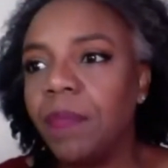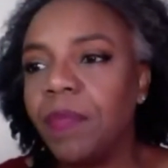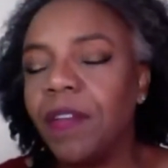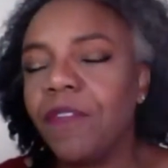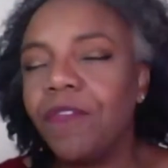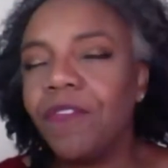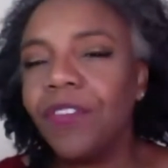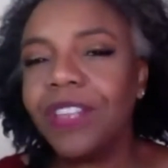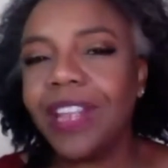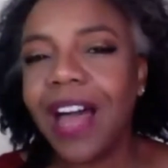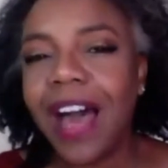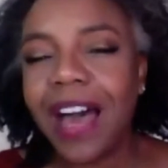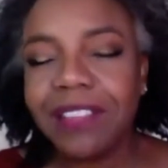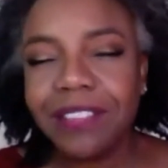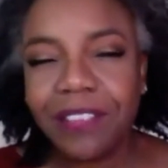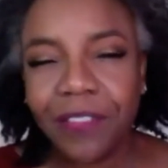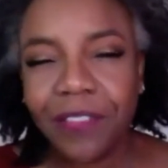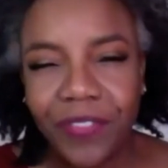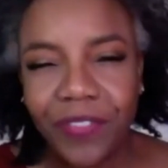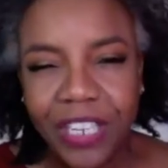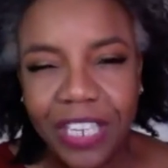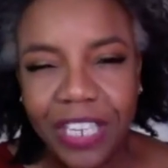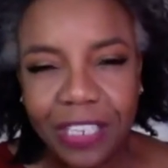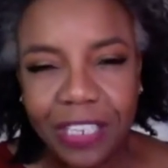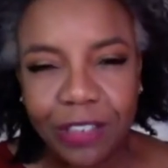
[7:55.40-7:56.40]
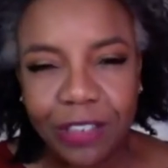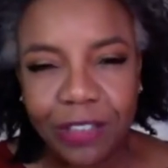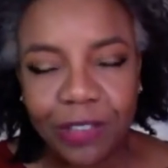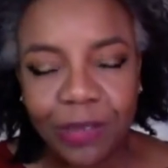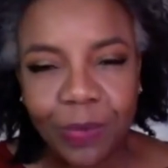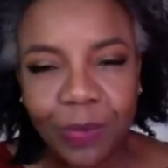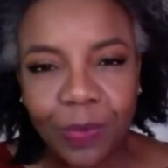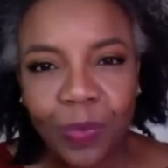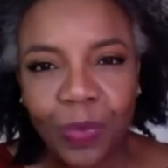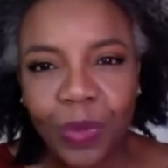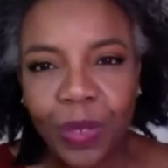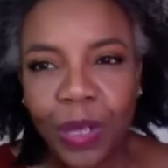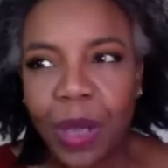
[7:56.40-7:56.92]
philosophies,
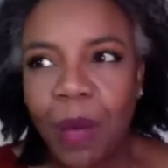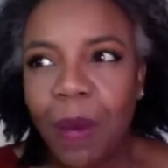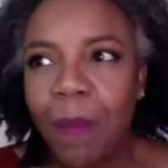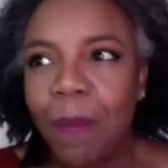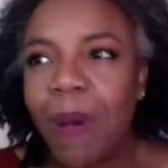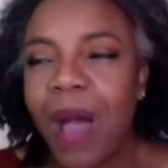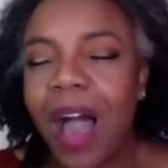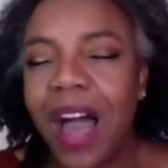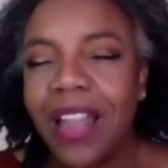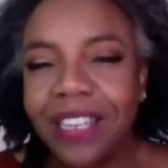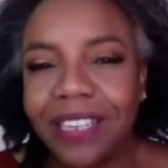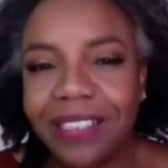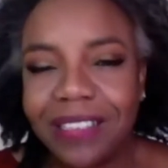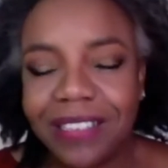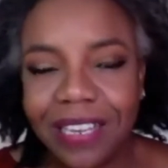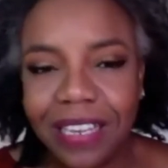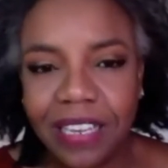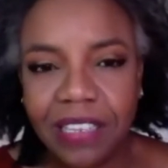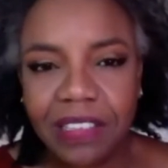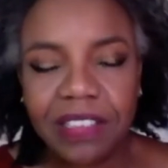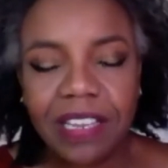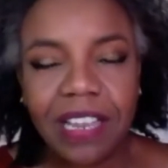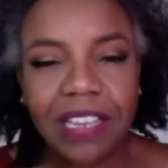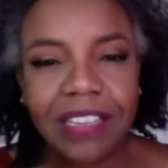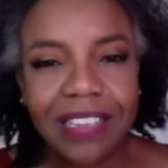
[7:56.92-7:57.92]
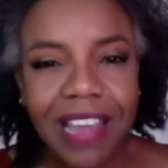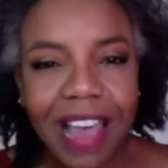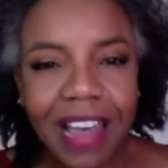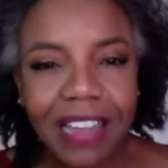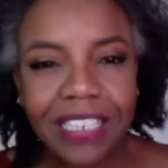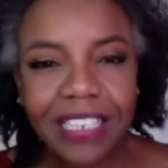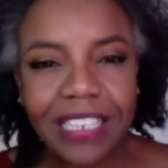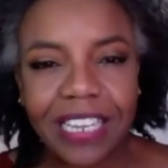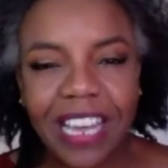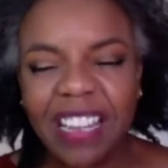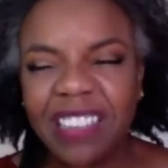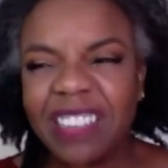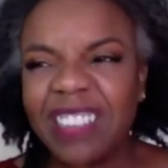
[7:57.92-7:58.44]
politics
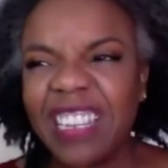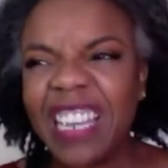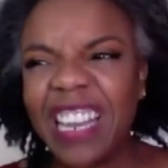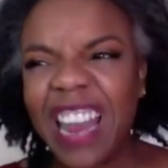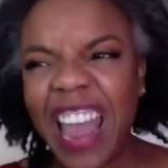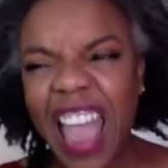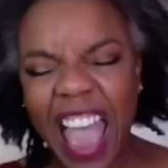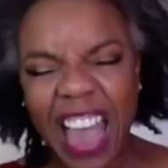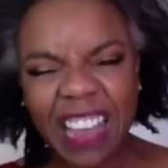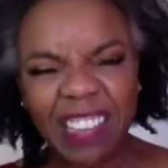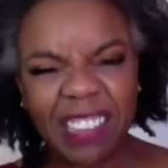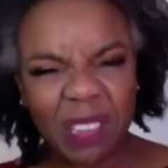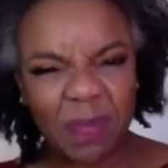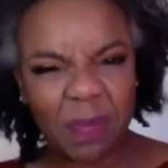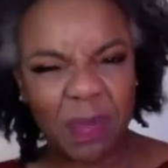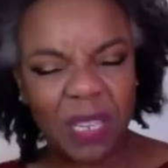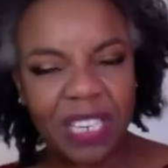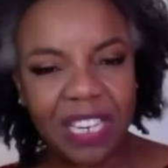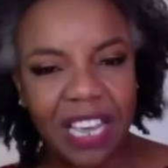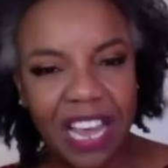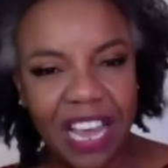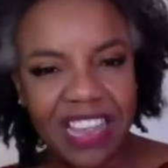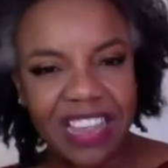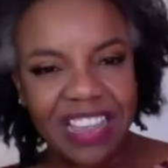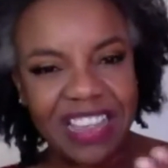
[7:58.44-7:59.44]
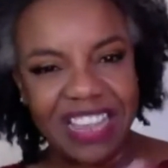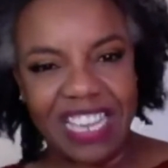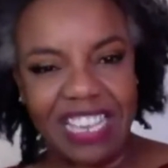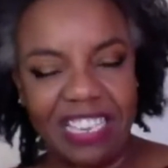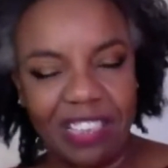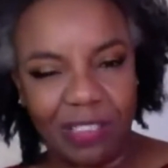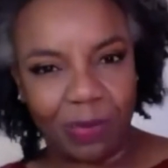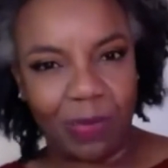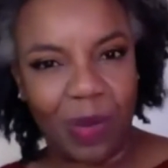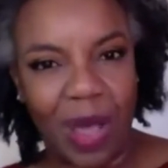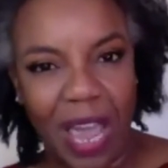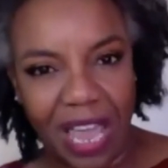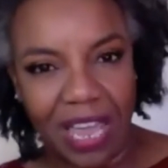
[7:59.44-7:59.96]
telling us it has to be done
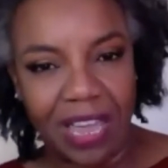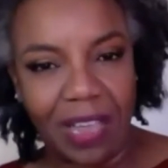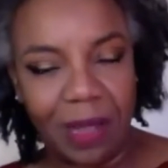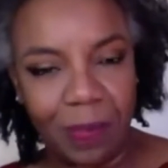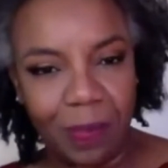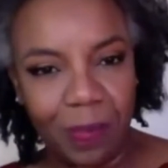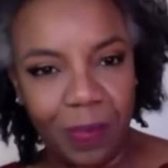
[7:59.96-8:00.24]
this way,